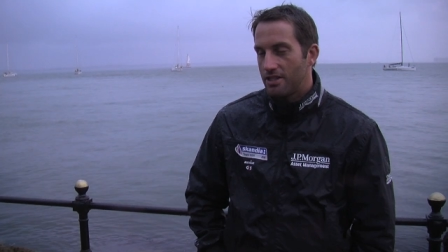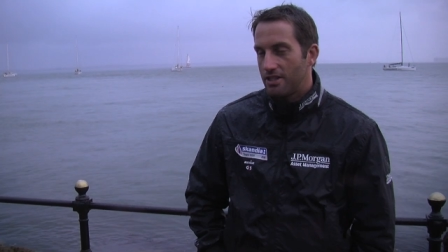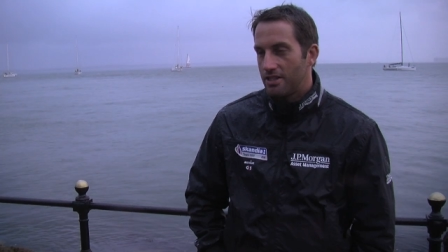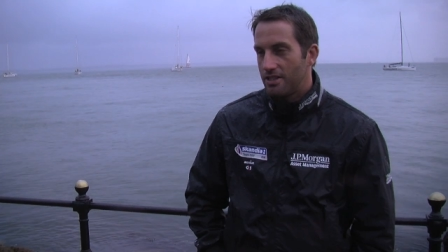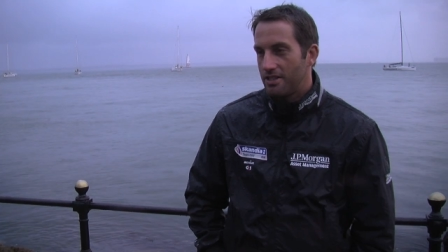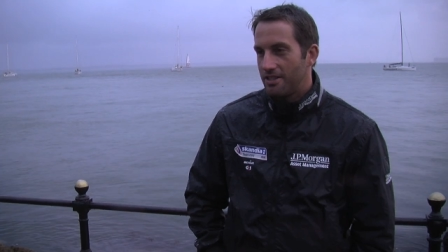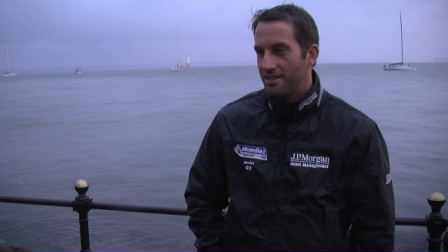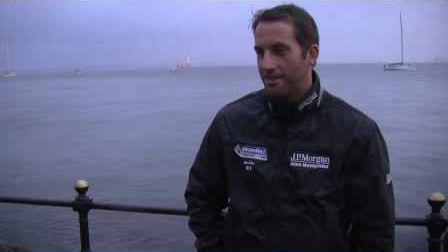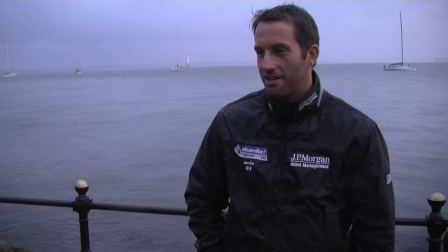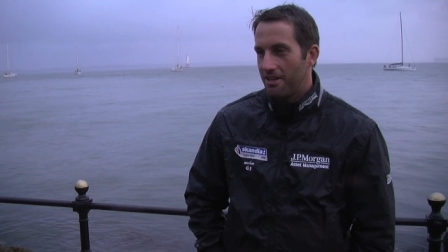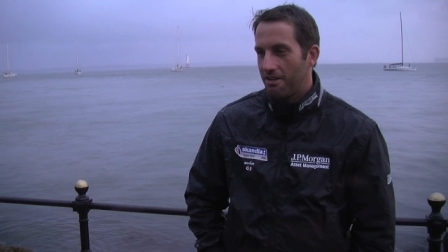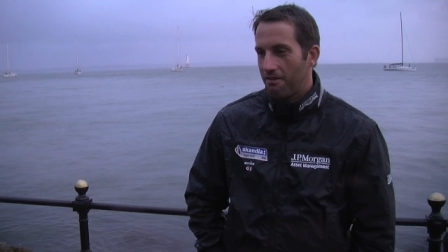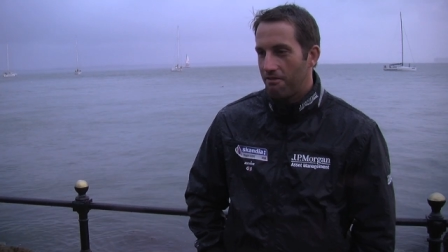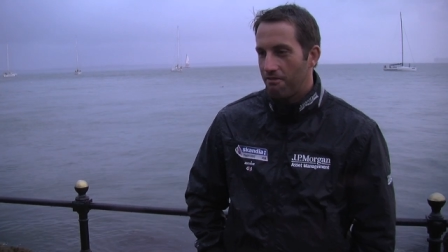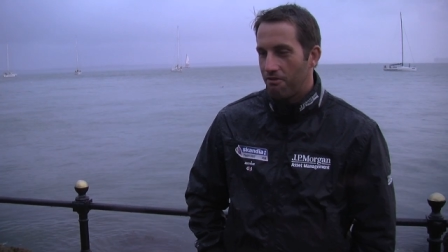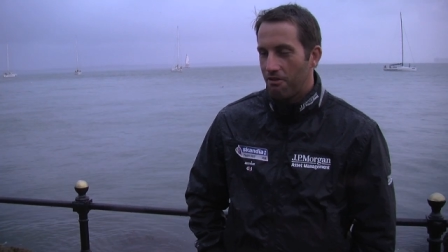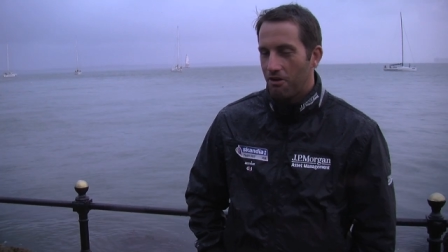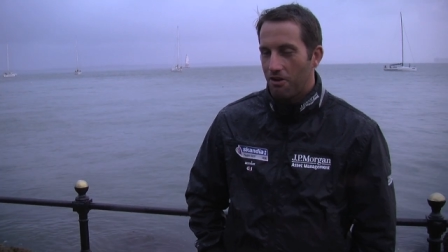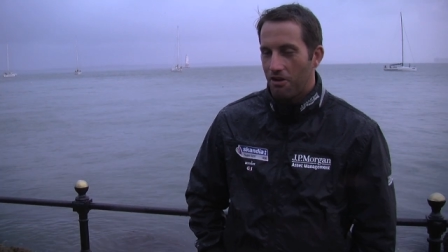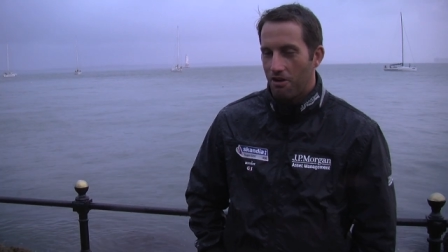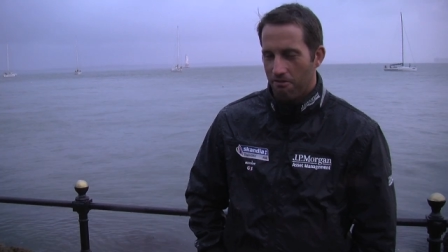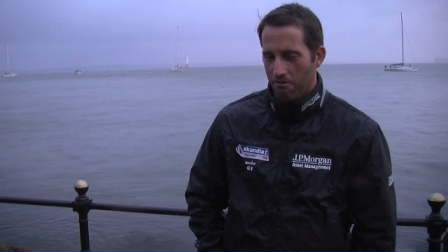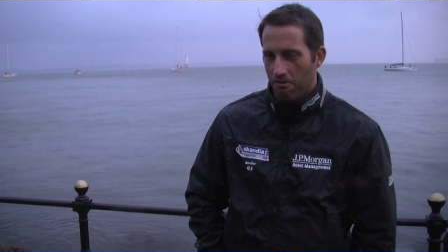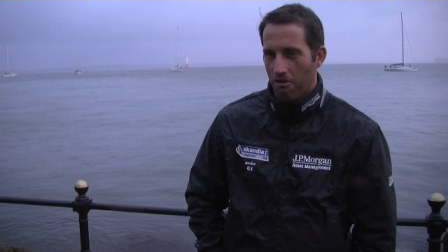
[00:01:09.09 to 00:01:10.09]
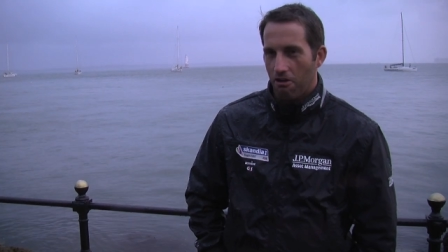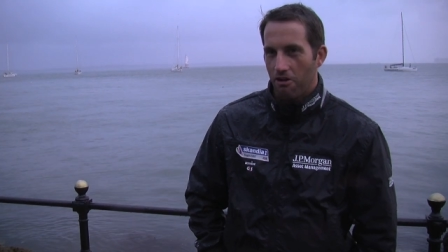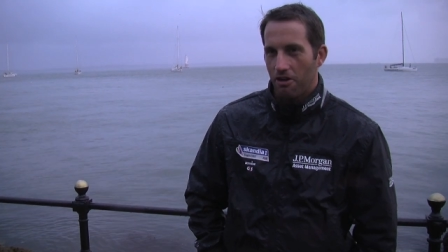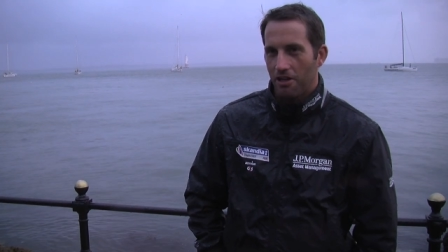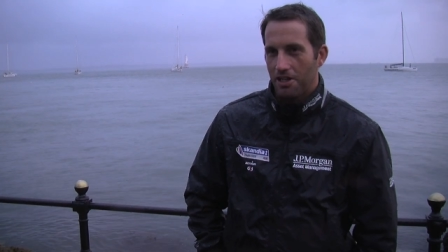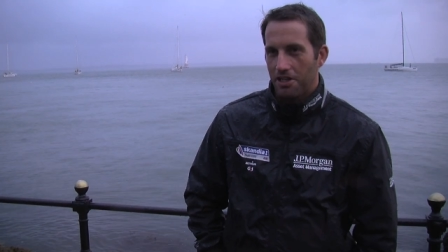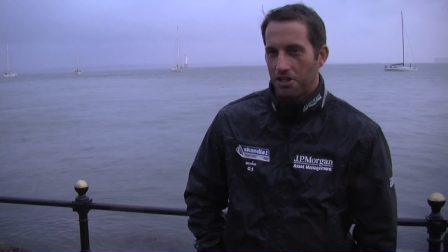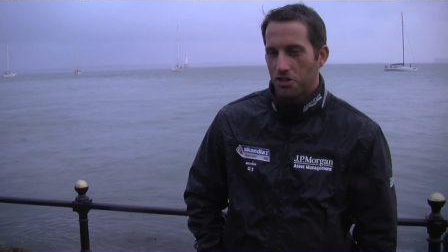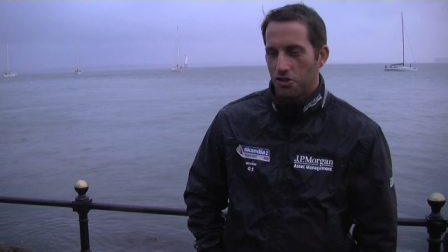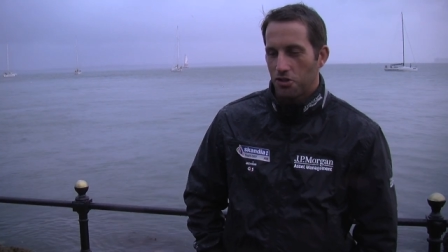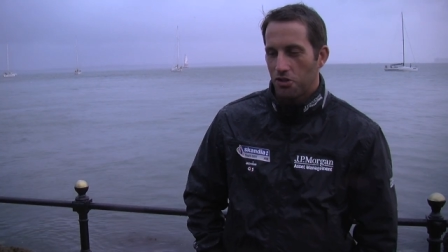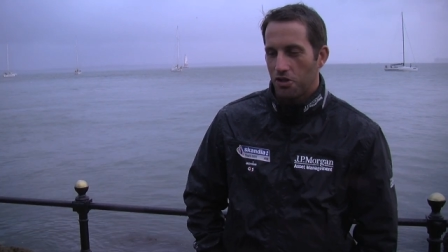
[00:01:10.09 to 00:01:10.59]
and uh, I
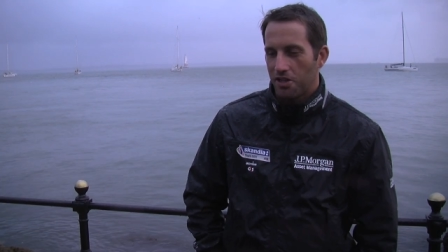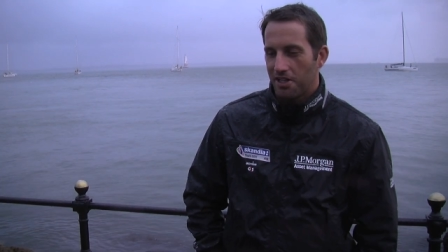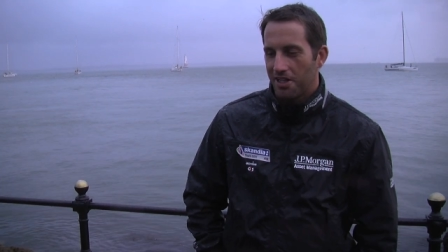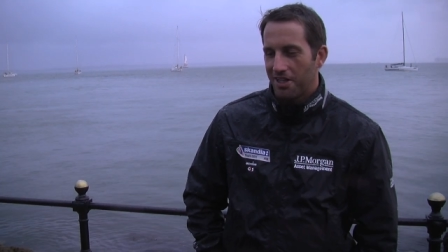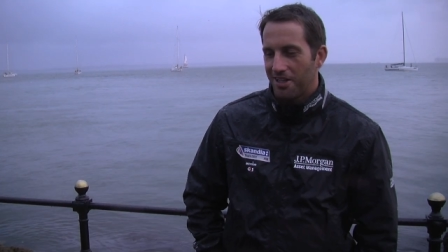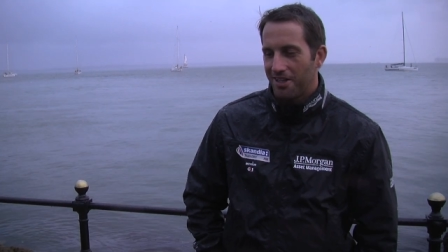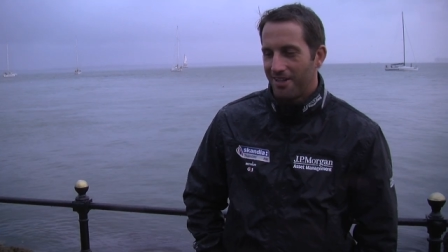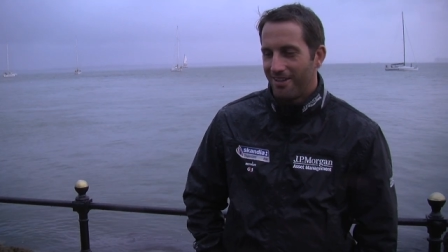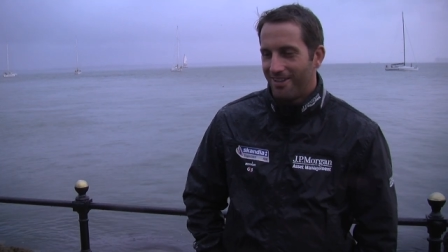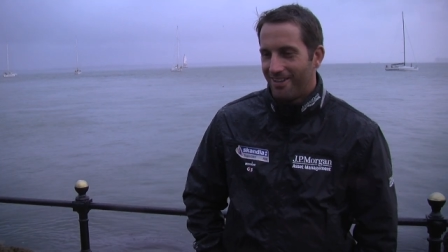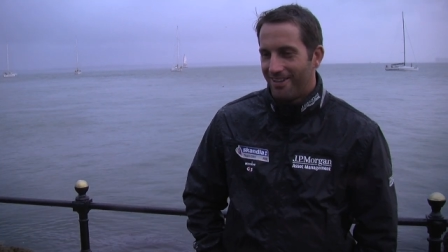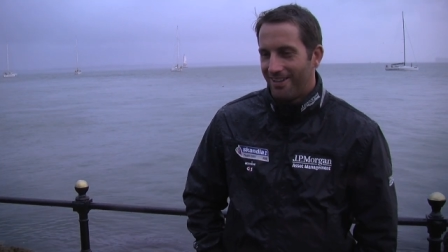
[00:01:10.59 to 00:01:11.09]
thoroughly enjoyed it.